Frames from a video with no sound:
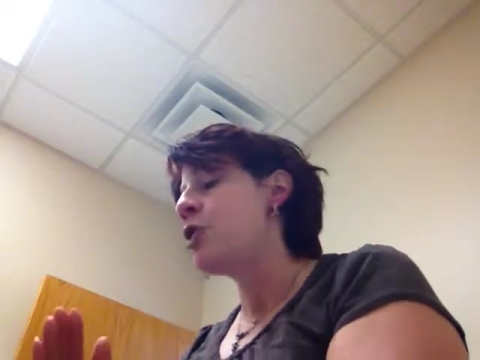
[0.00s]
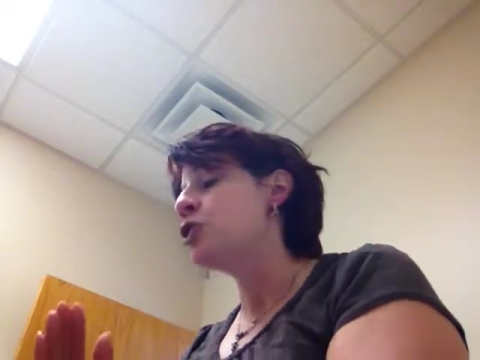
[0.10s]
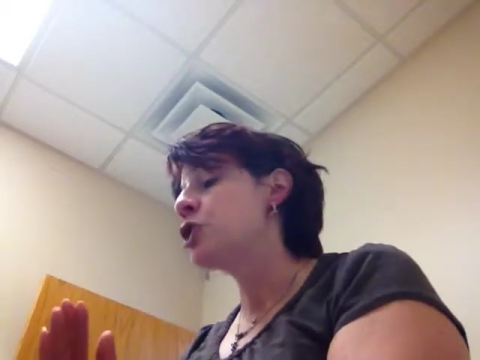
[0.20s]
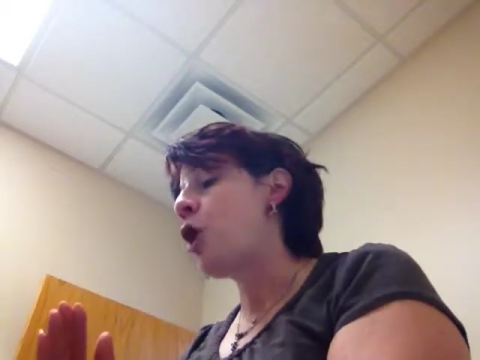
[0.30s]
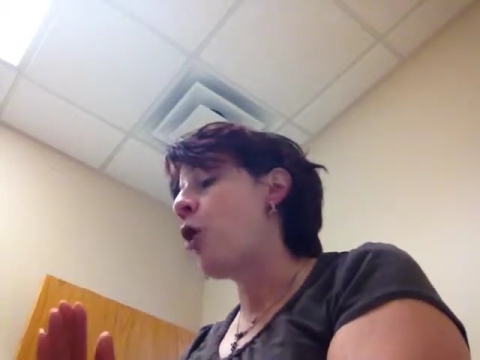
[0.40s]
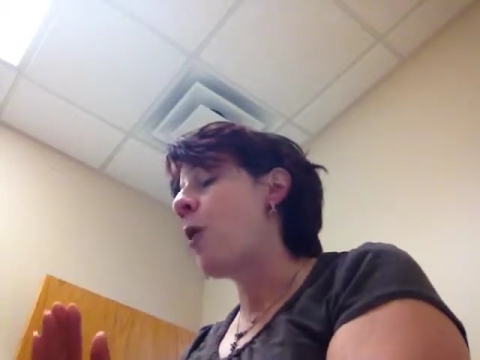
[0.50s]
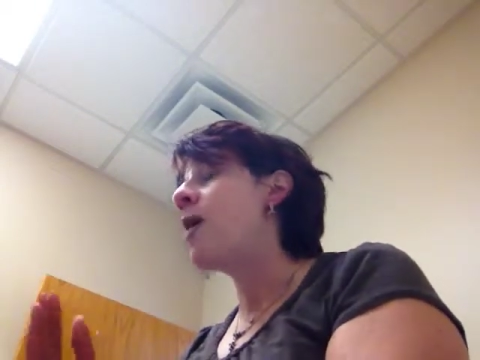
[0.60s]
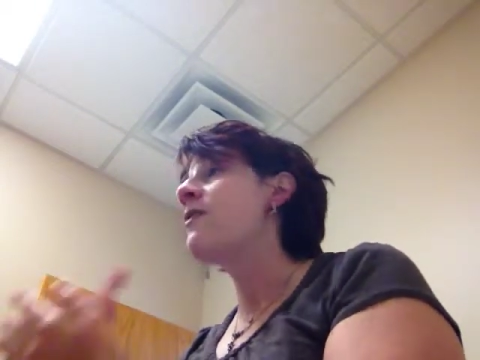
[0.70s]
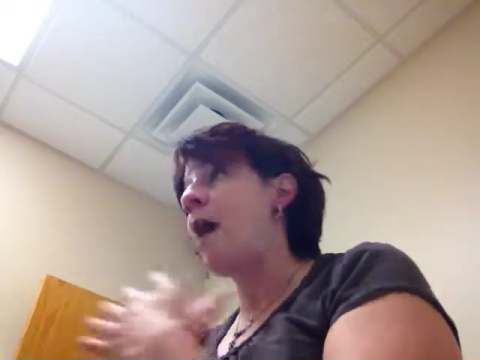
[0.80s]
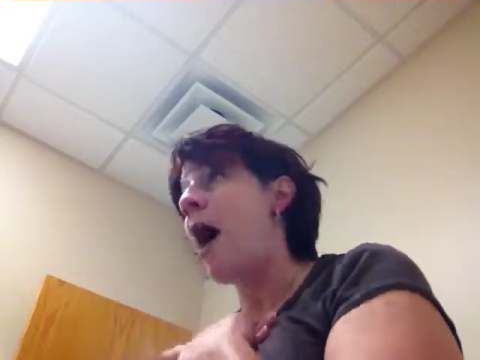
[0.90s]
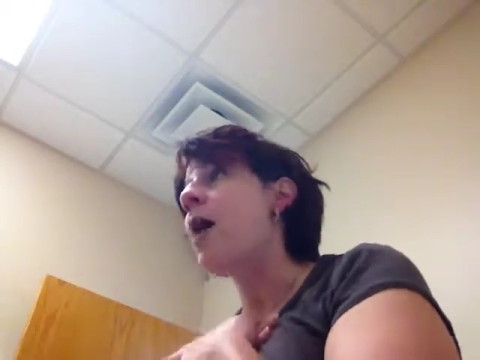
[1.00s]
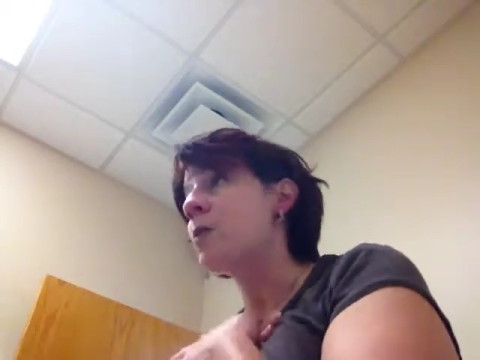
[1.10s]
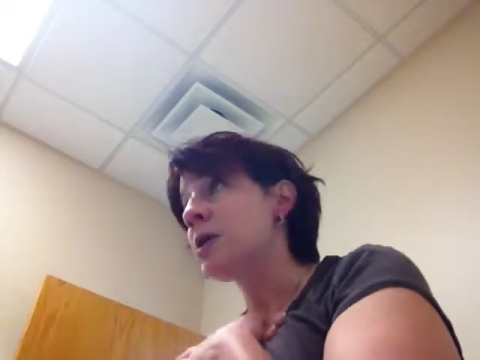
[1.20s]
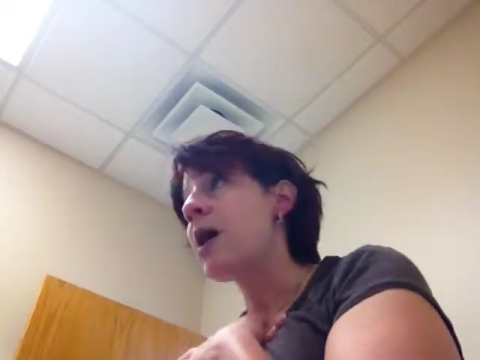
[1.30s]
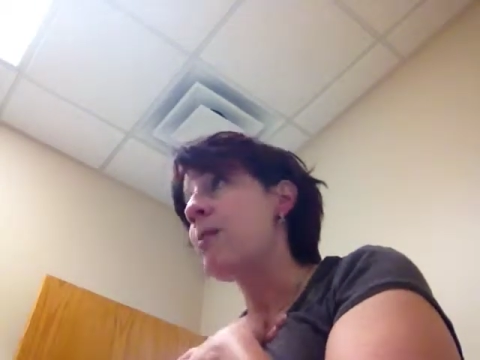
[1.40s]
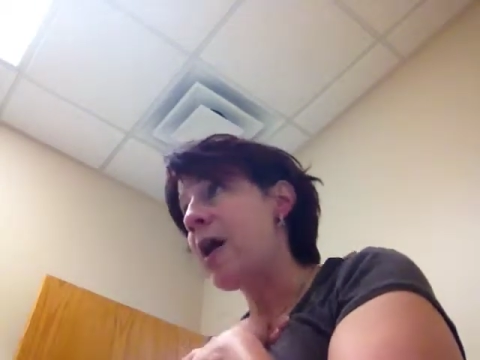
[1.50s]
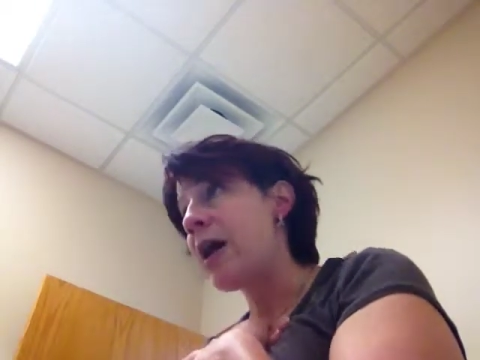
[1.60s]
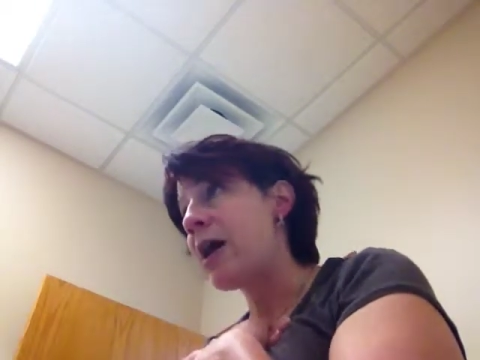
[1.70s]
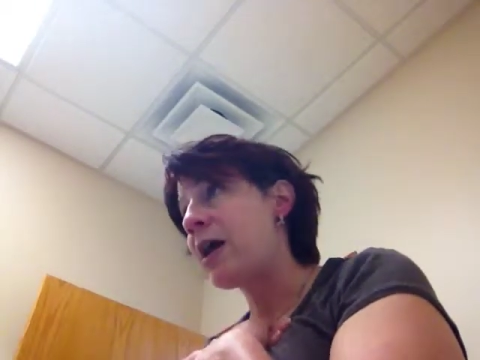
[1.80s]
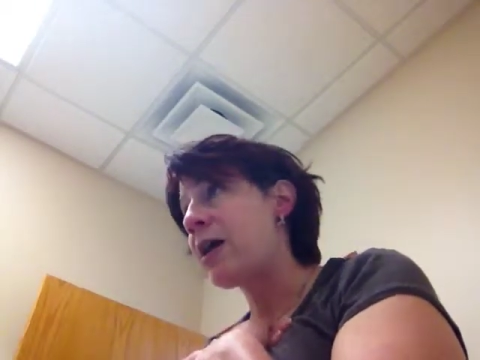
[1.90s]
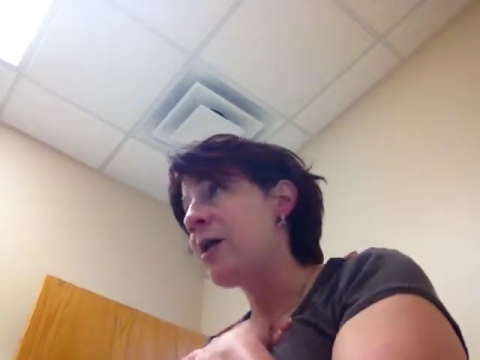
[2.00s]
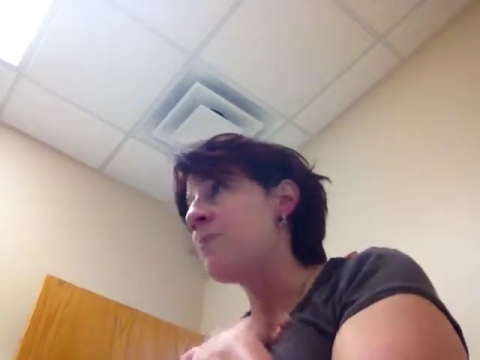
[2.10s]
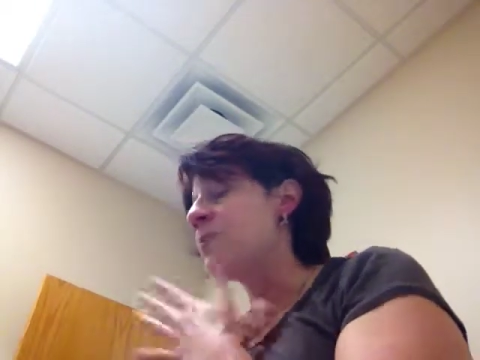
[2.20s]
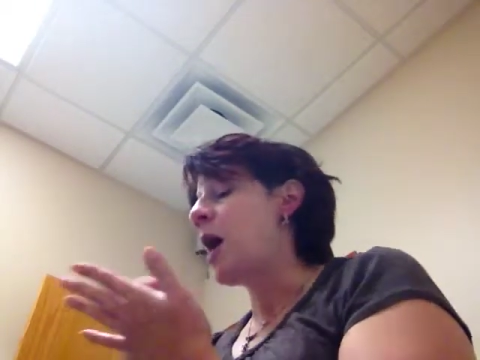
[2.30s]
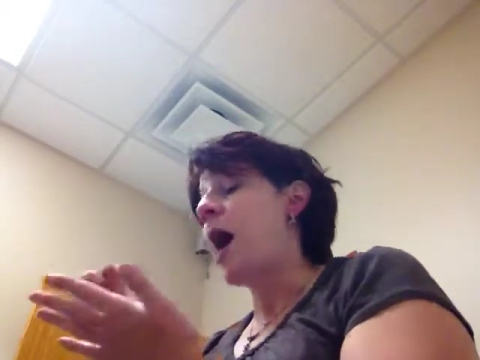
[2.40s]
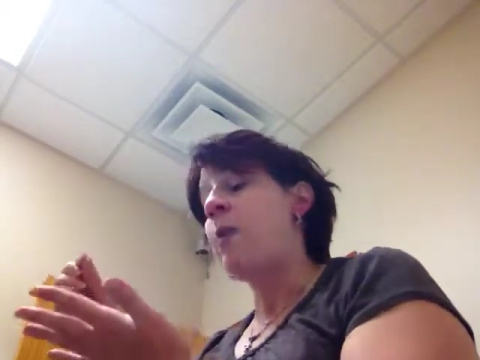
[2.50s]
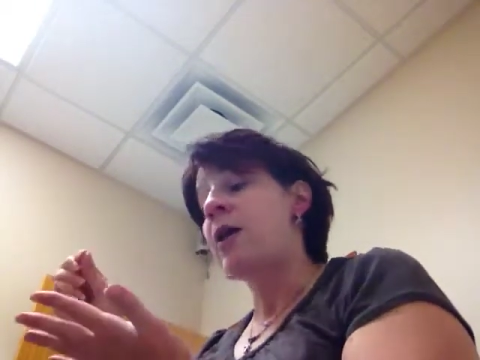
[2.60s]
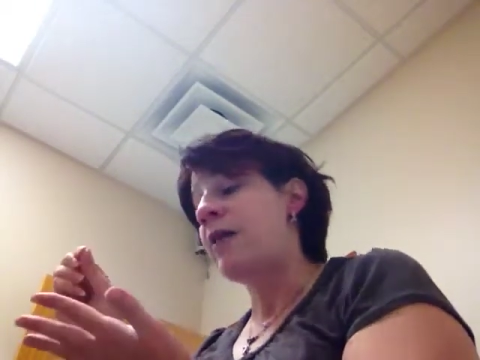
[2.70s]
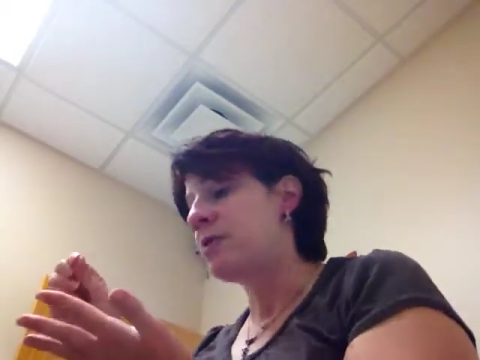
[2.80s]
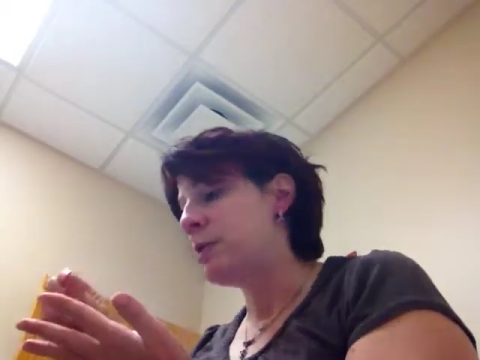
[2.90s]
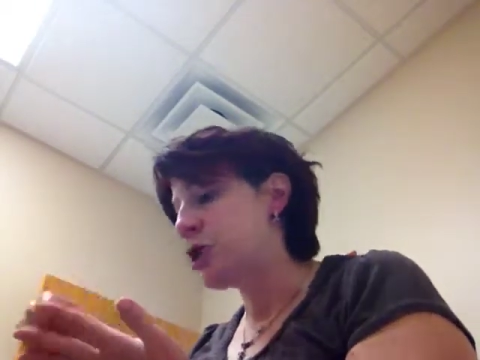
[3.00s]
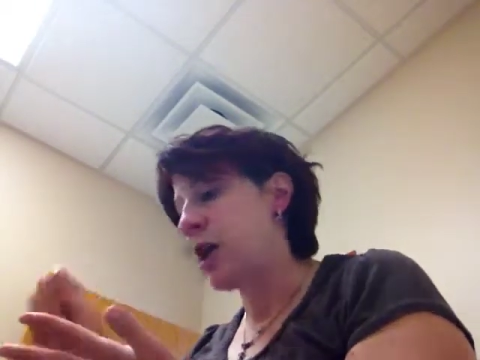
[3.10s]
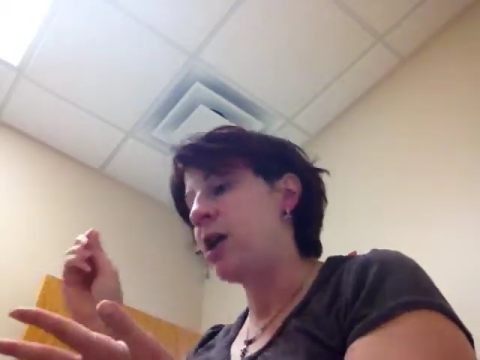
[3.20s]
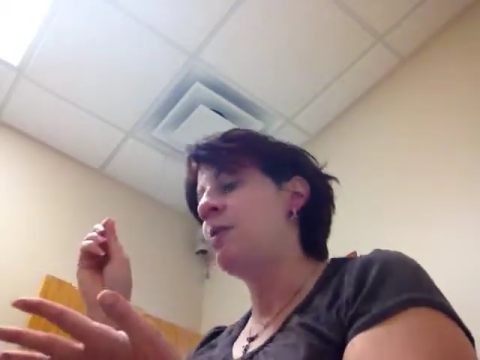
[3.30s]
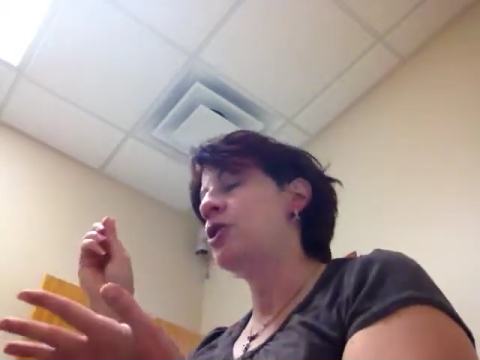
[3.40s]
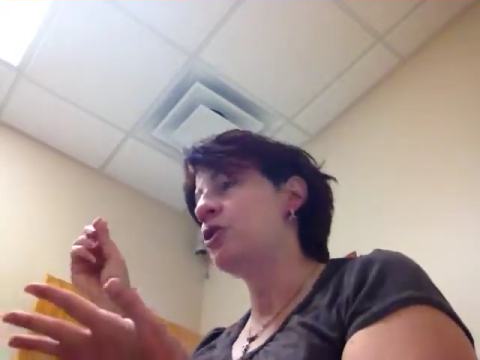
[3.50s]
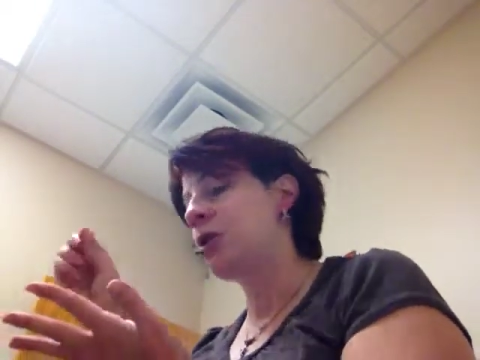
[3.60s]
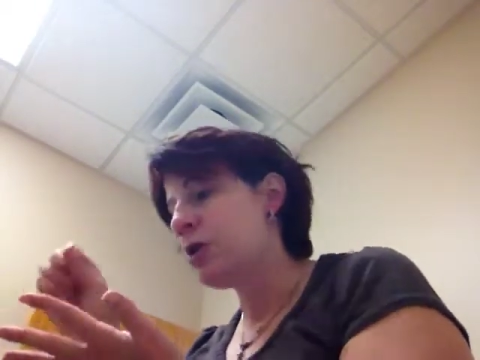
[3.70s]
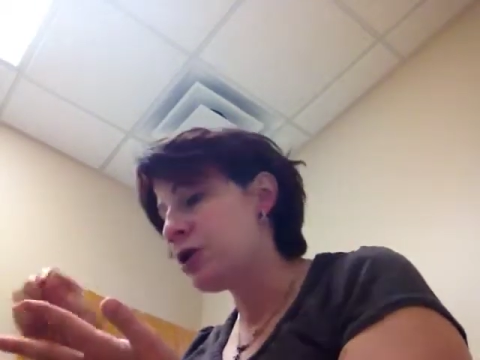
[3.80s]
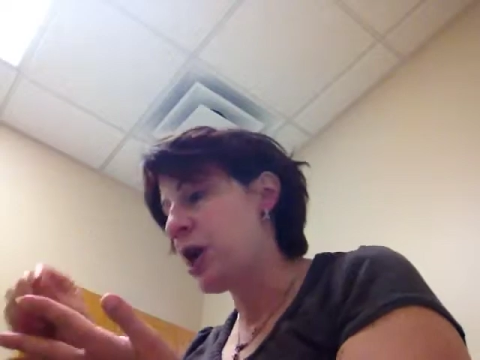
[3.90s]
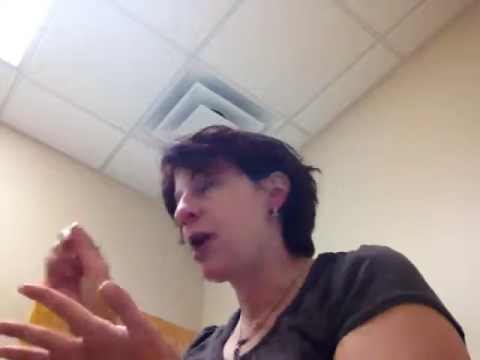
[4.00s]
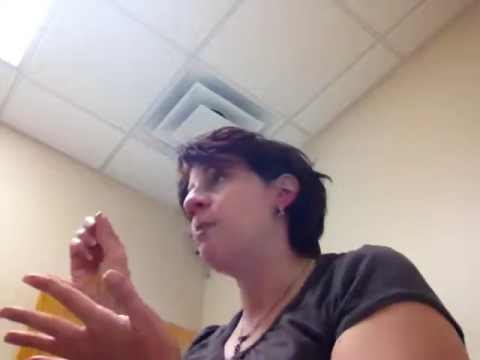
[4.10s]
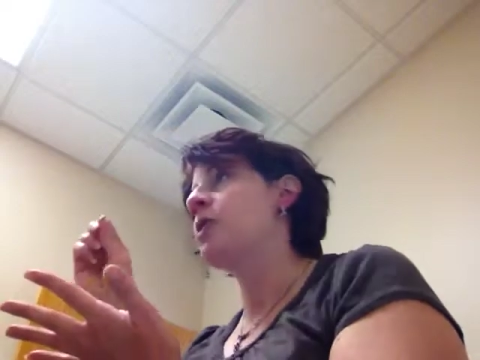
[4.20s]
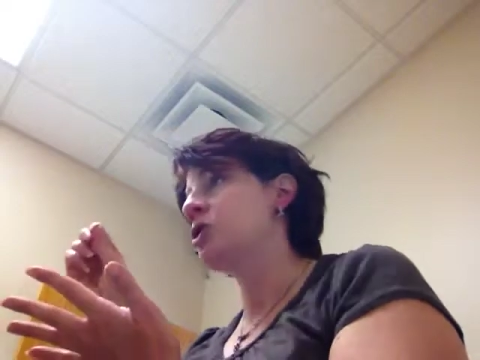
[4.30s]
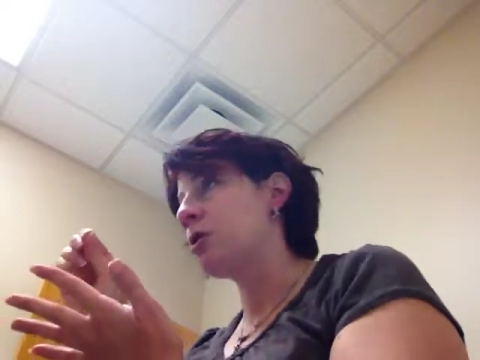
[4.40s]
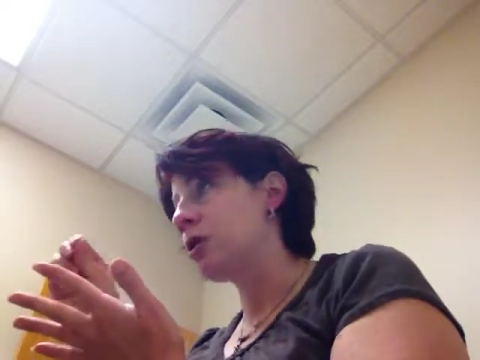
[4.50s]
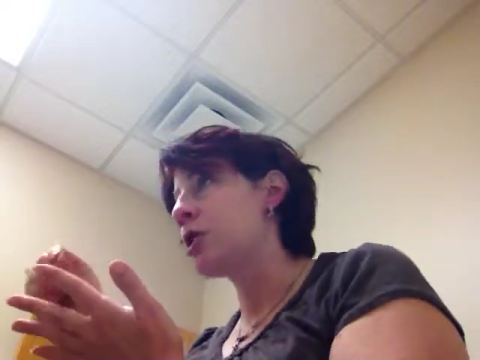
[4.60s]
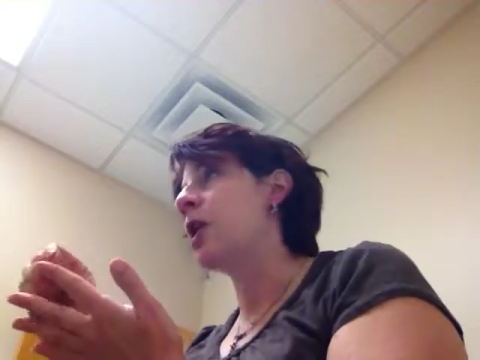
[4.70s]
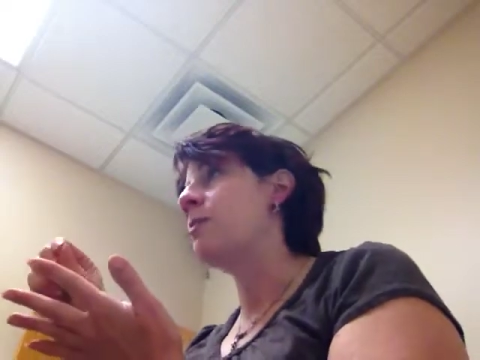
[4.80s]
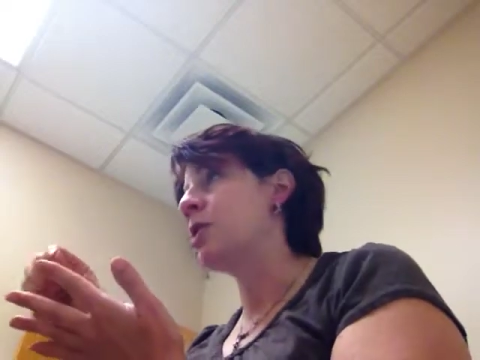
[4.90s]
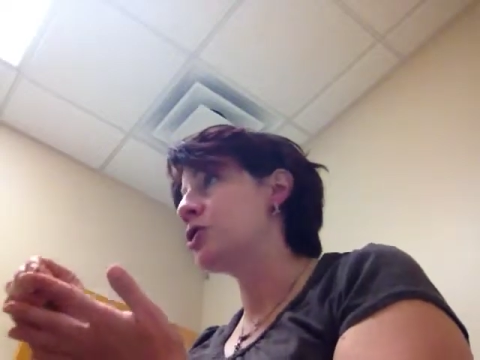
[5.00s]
So if I were diabetic, I would have to be checking my sugar and checking my sugar and checking my